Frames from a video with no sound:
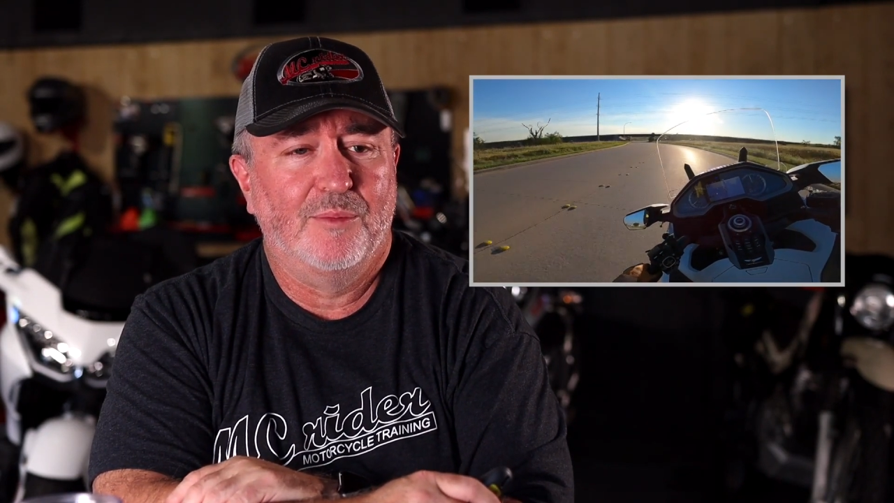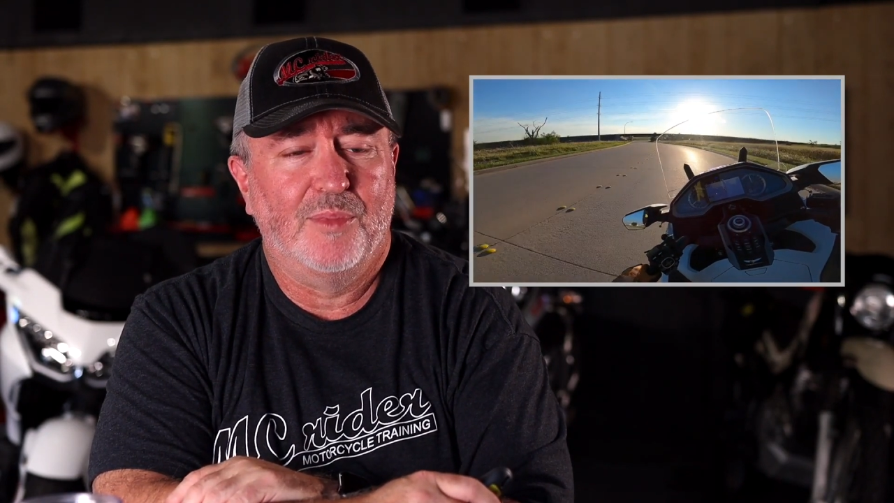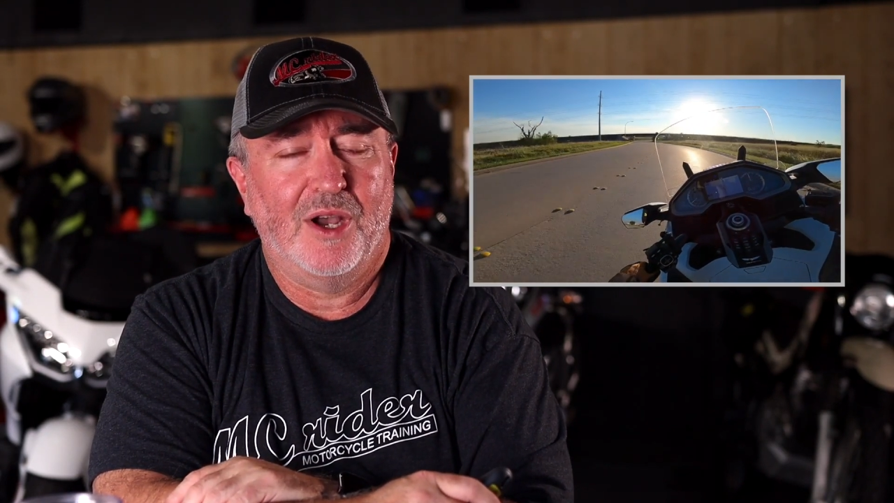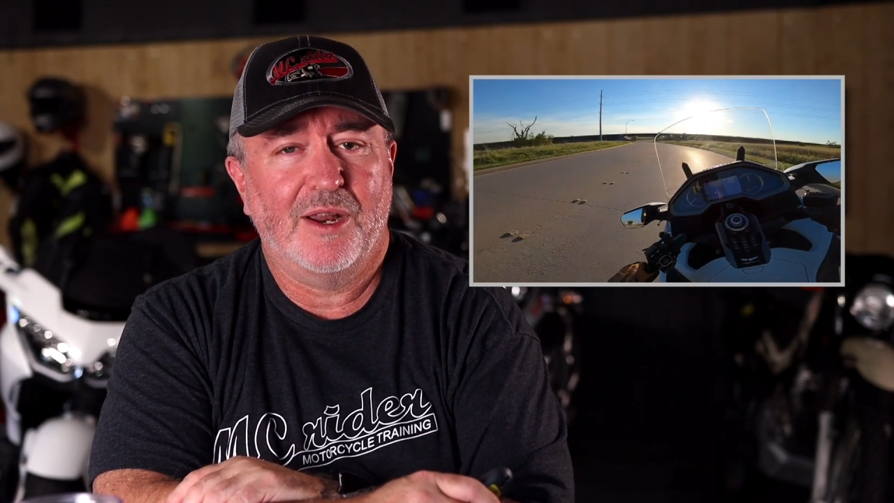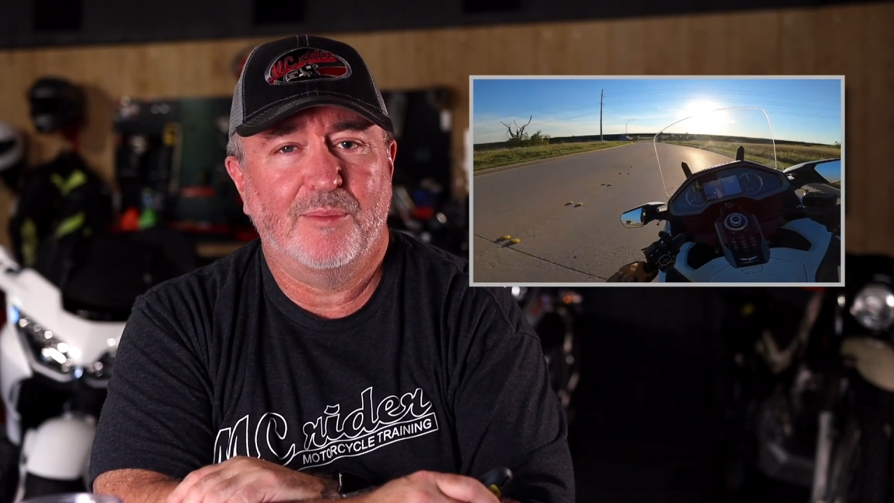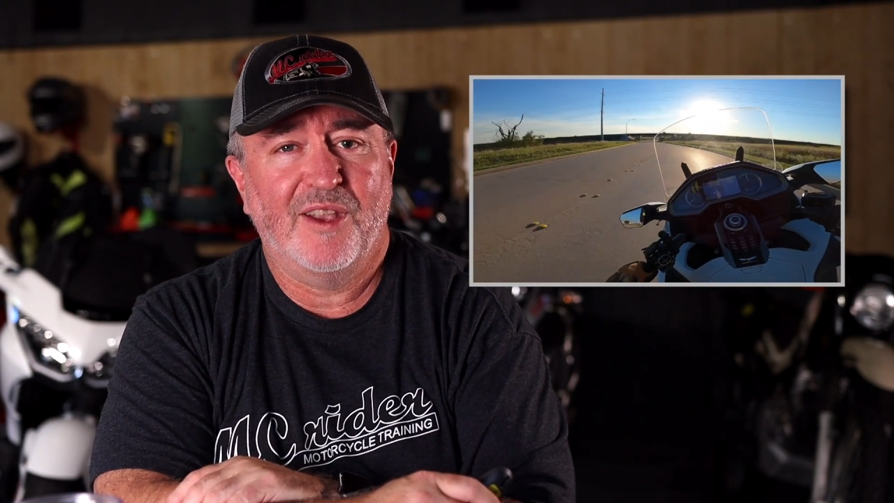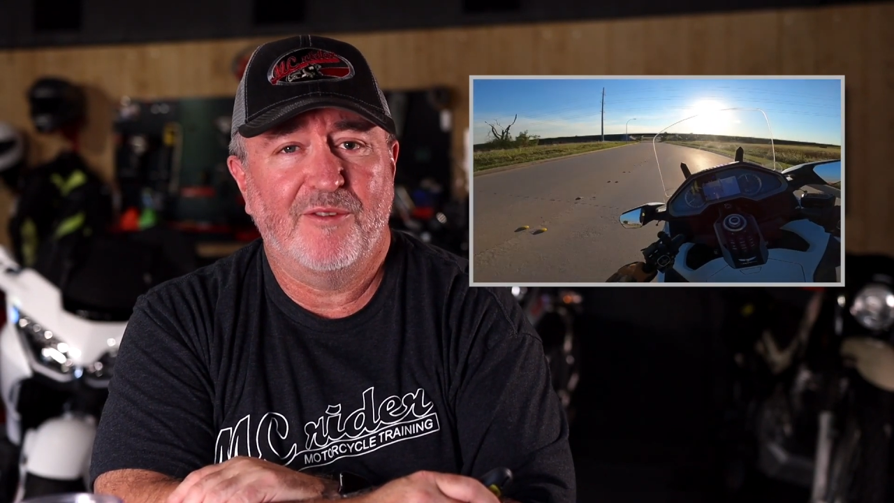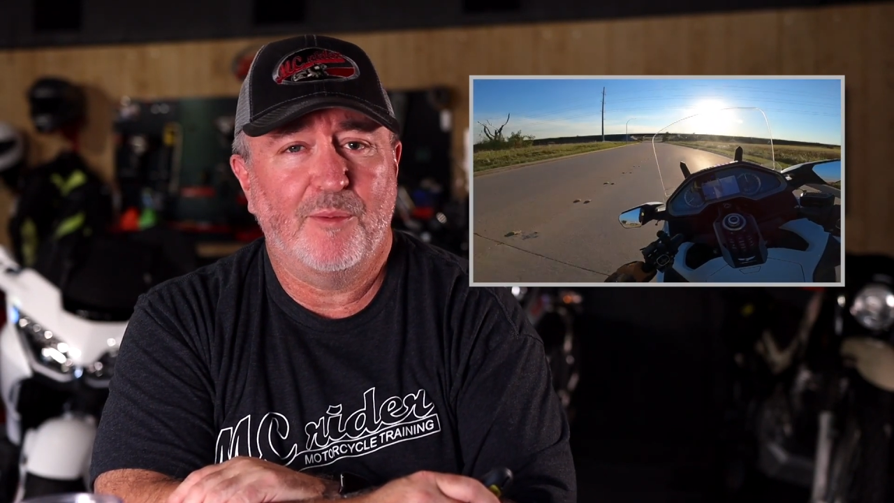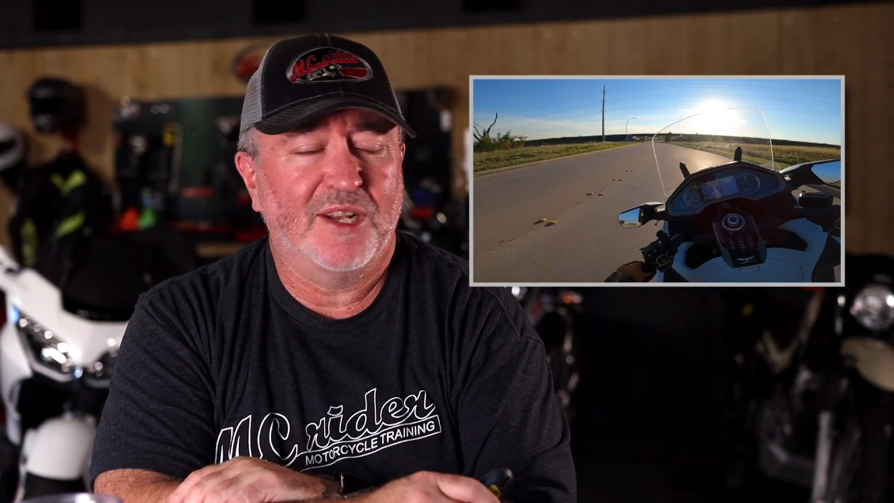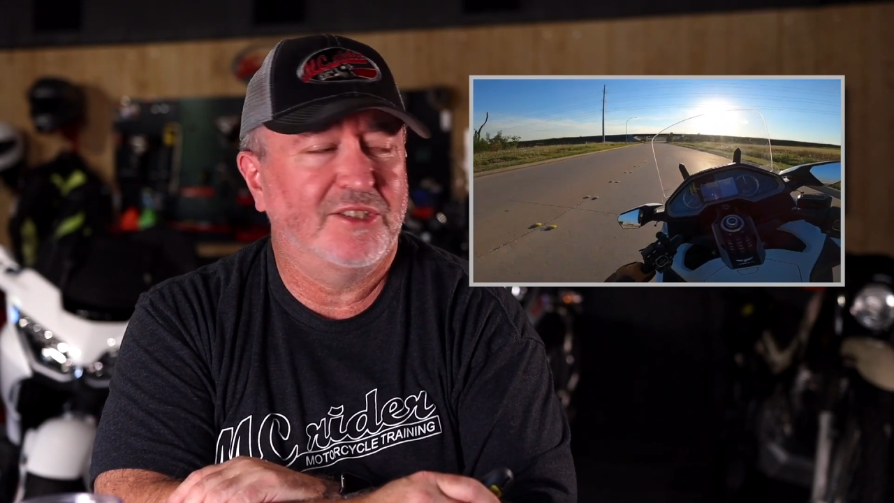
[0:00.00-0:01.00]
but I'm
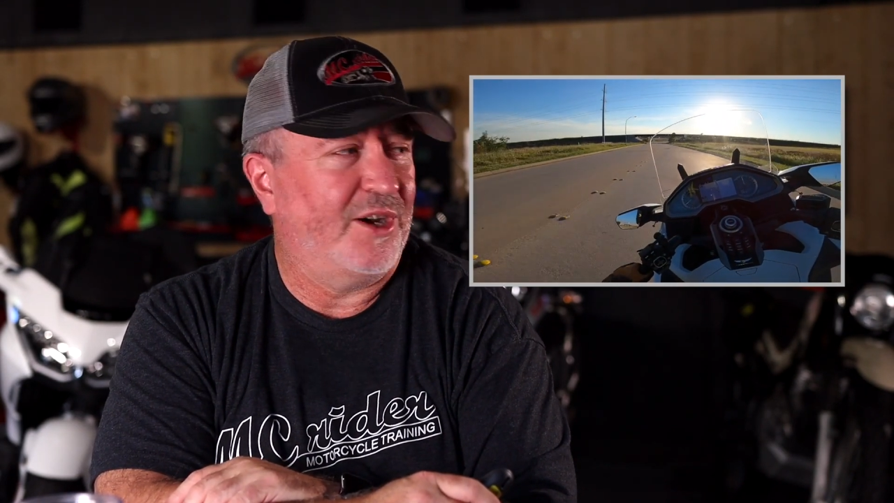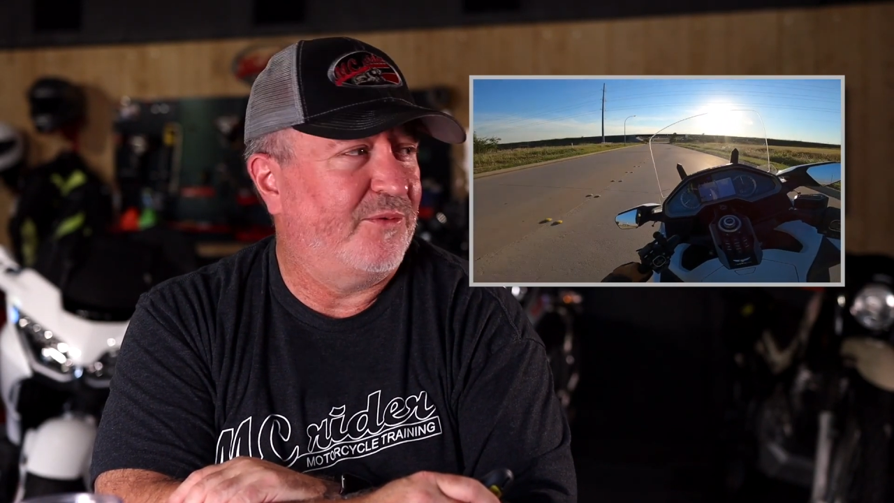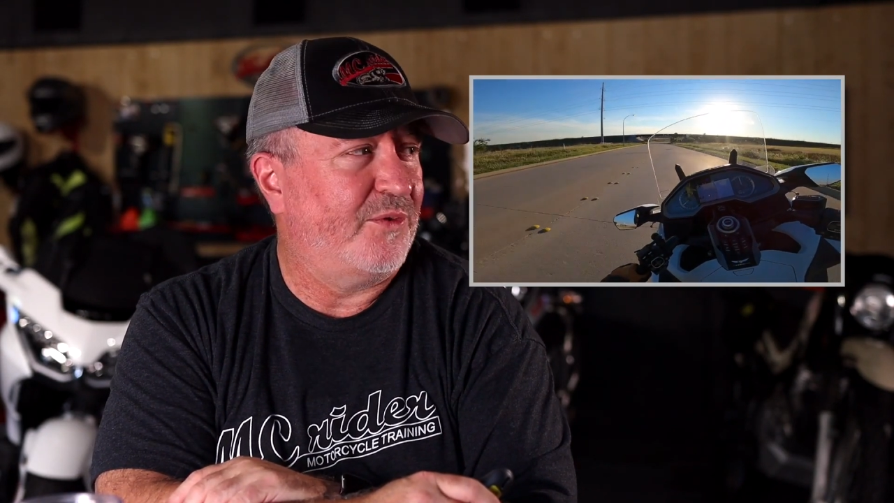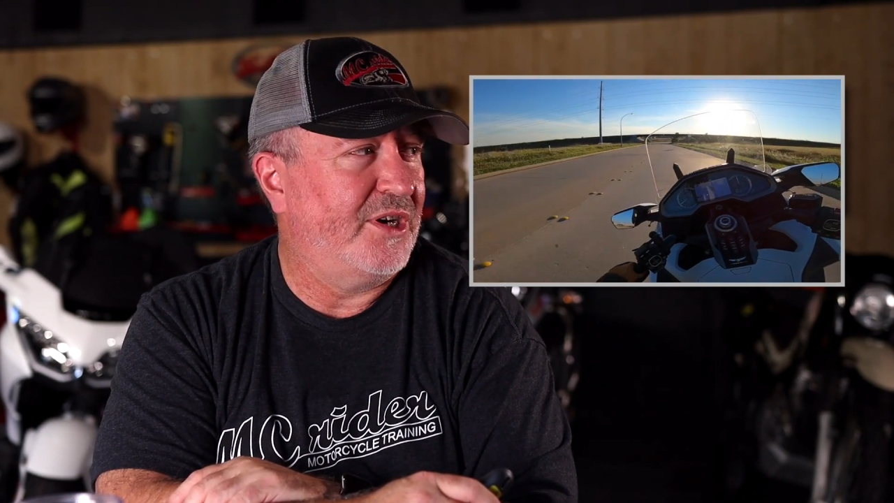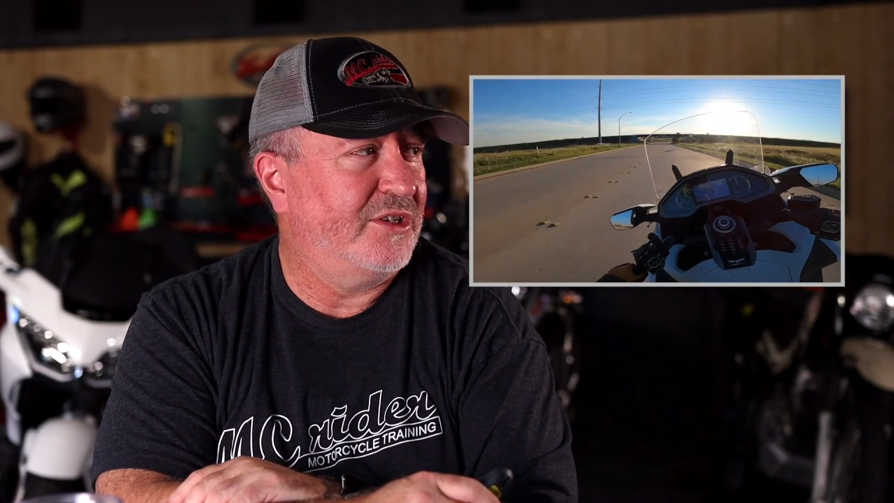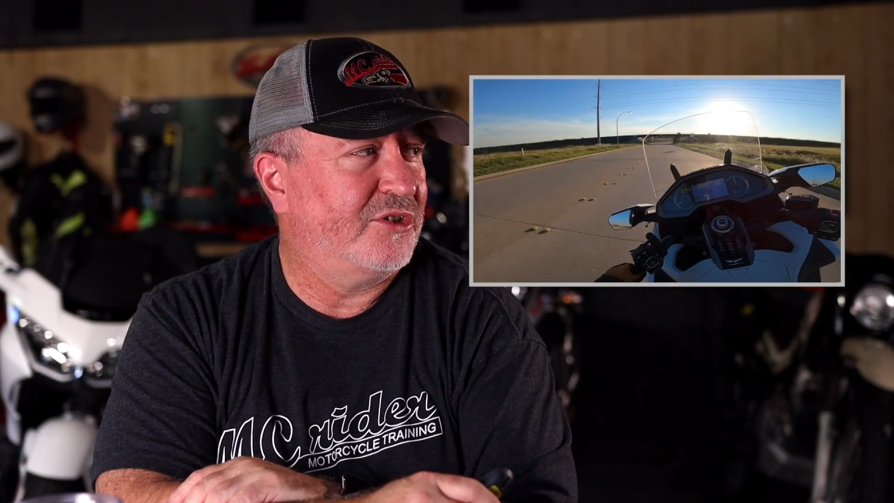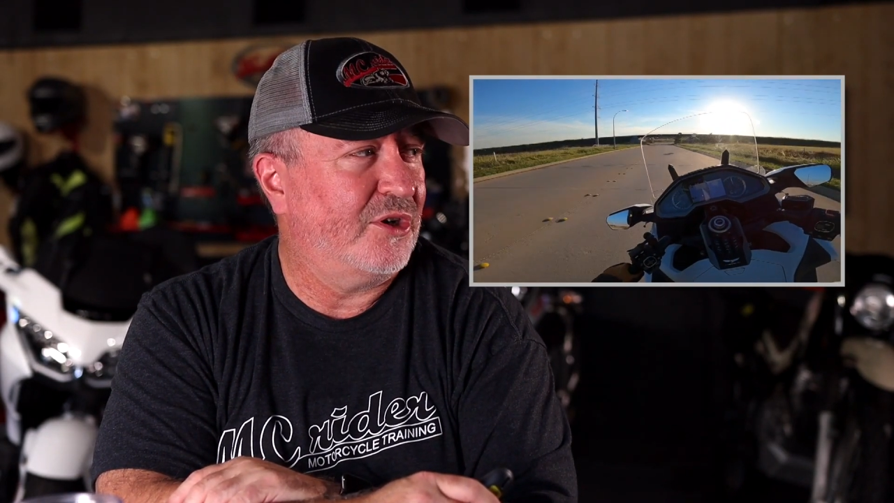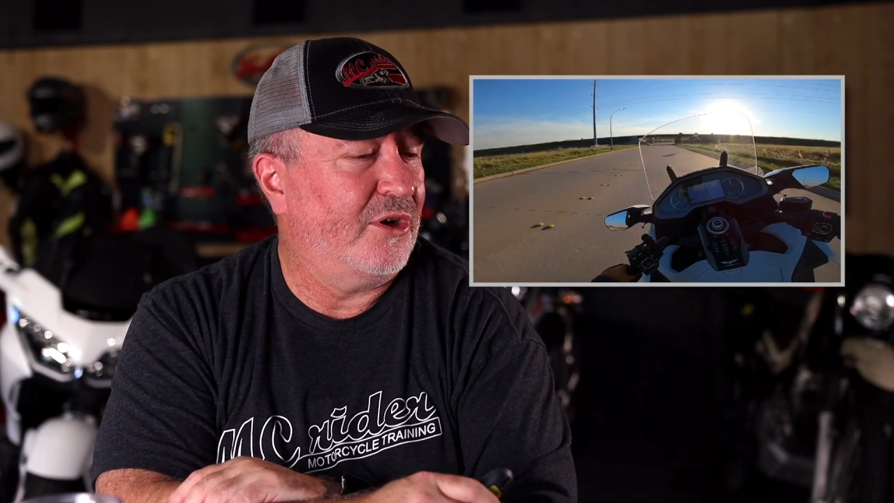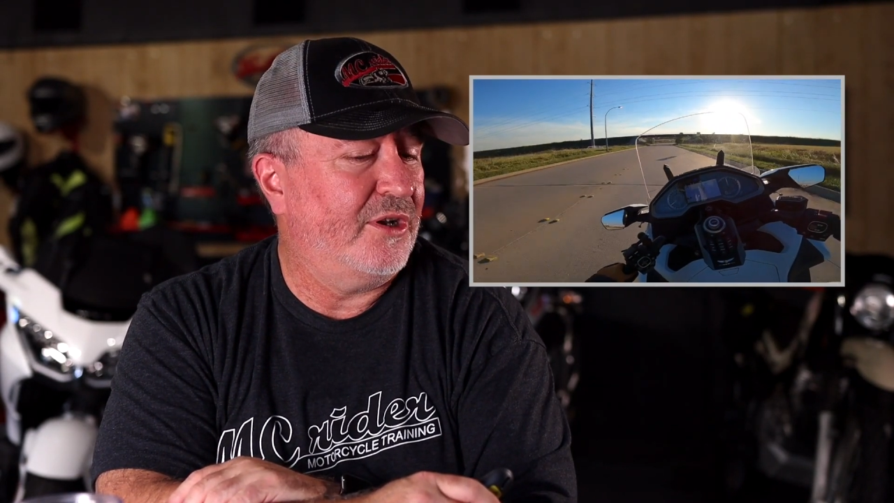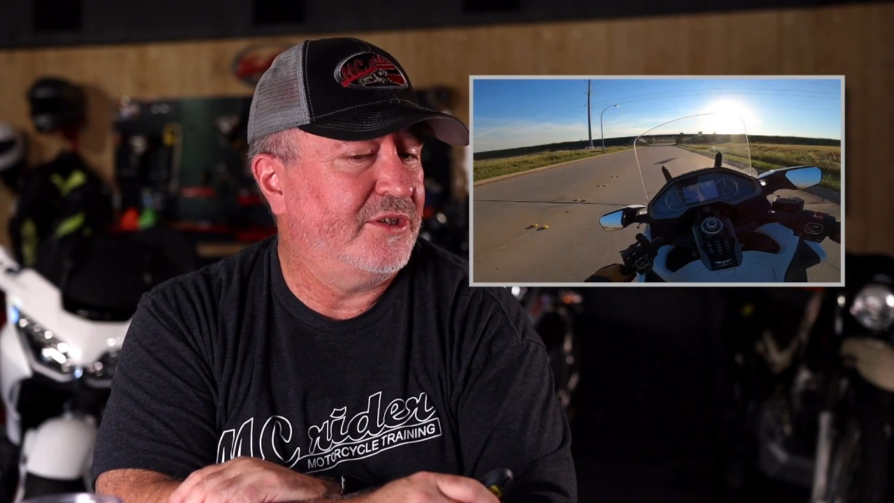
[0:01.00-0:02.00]
giving myself
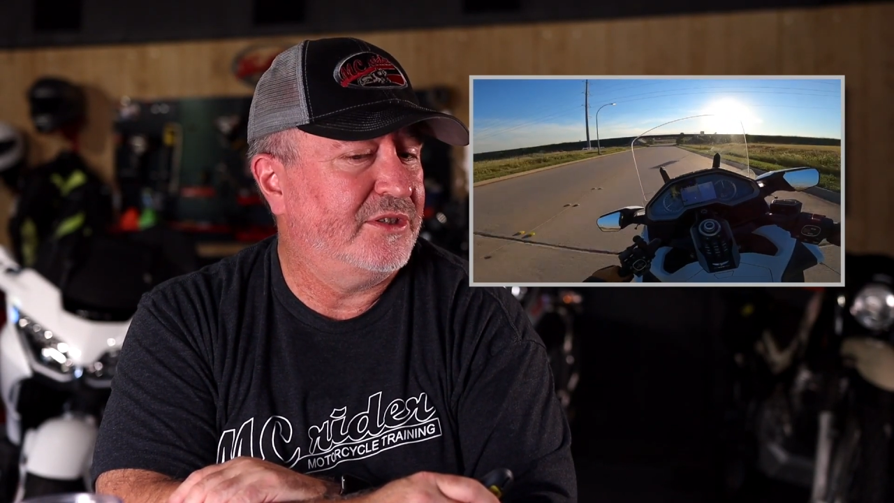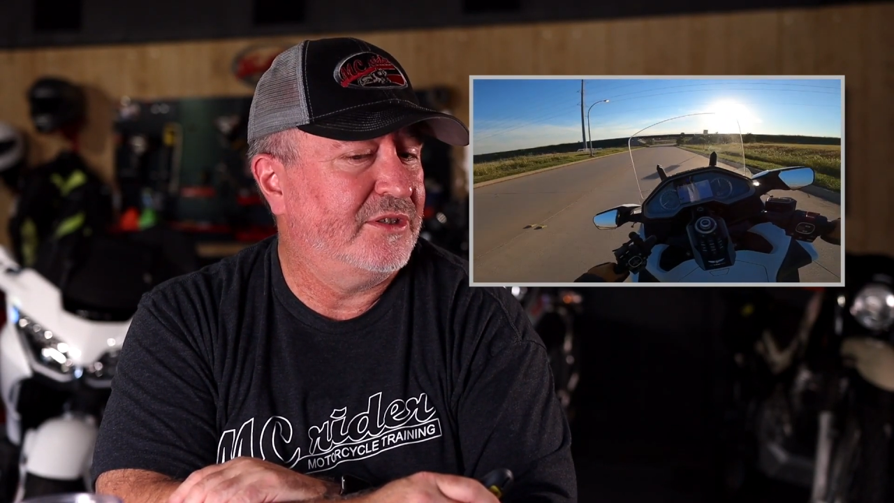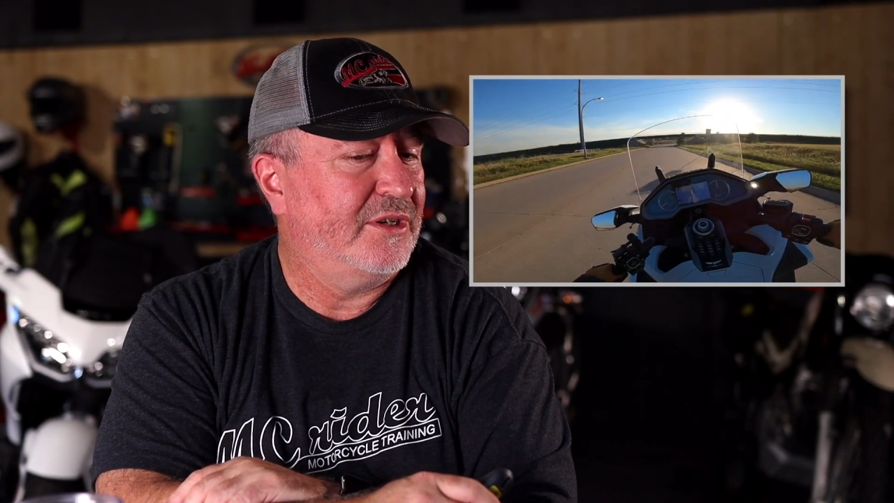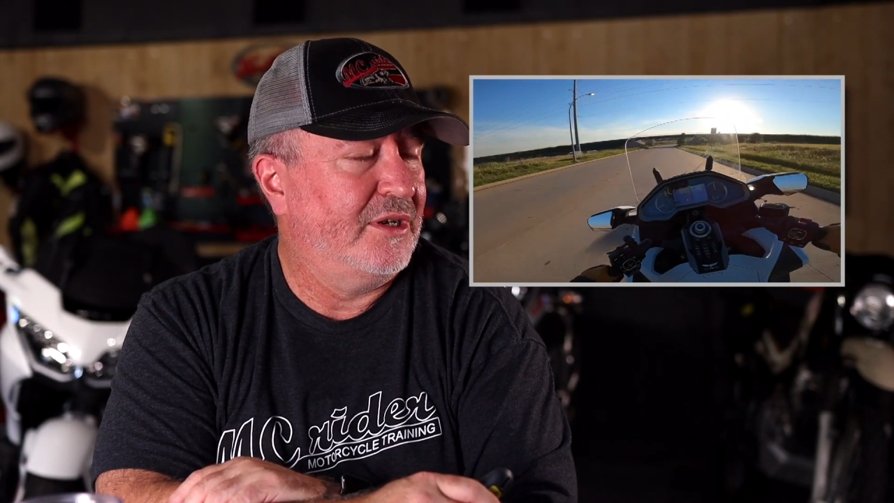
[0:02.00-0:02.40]
reassurance